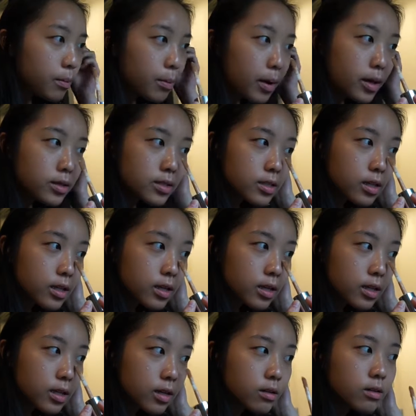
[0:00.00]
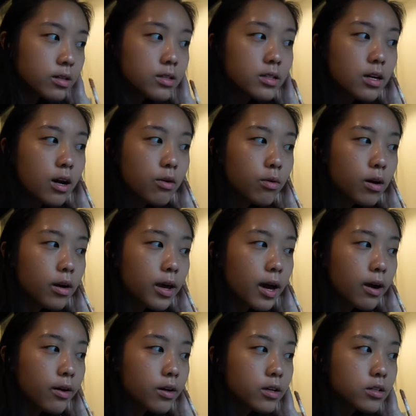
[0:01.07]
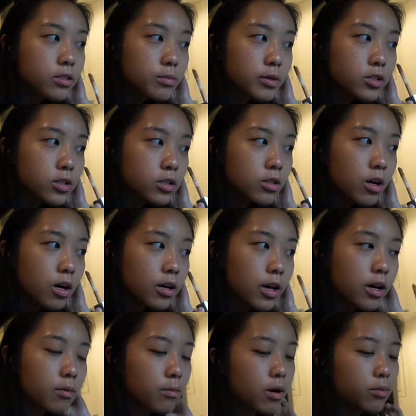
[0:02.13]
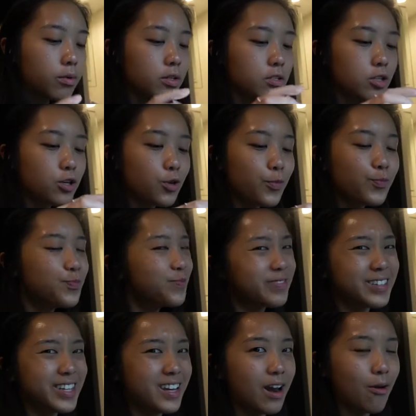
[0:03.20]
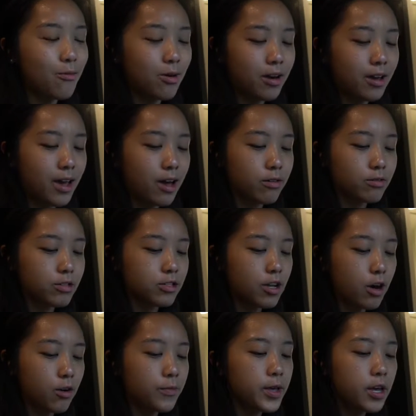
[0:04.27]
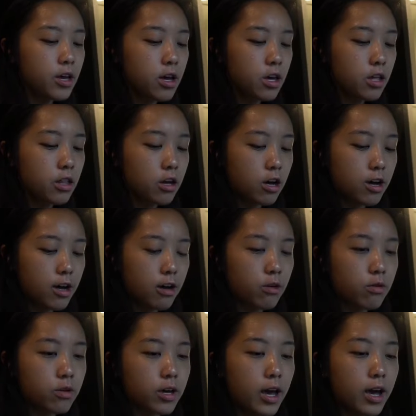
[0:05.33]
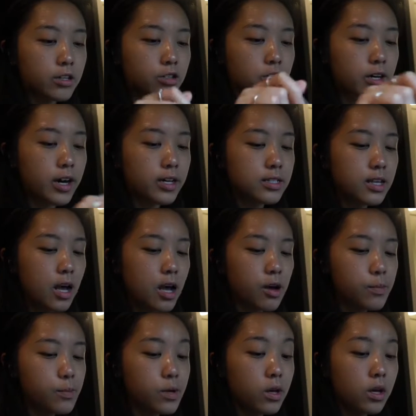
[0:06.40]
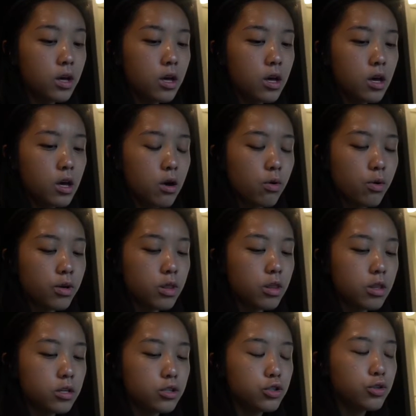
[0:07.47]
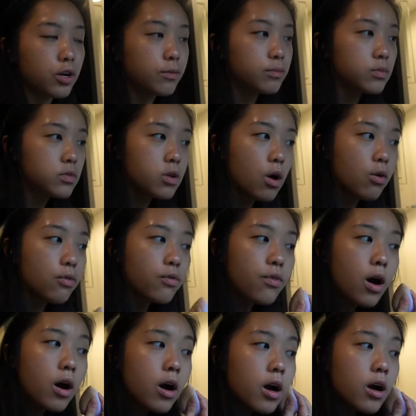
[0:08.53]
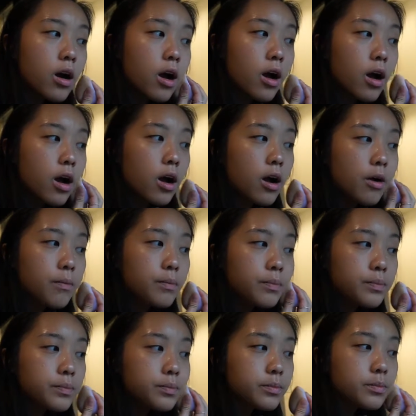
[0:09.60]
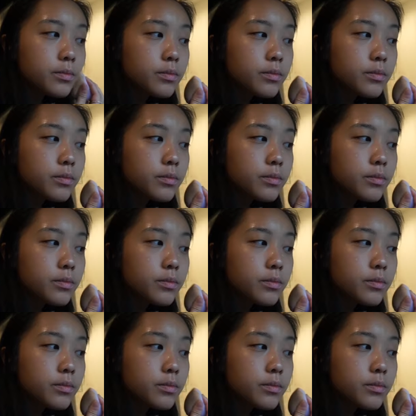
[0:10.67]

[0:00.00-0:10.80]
but clearly did not work out, and especially talking in public too did not work out. So I will catch you guys up with the trip so far, and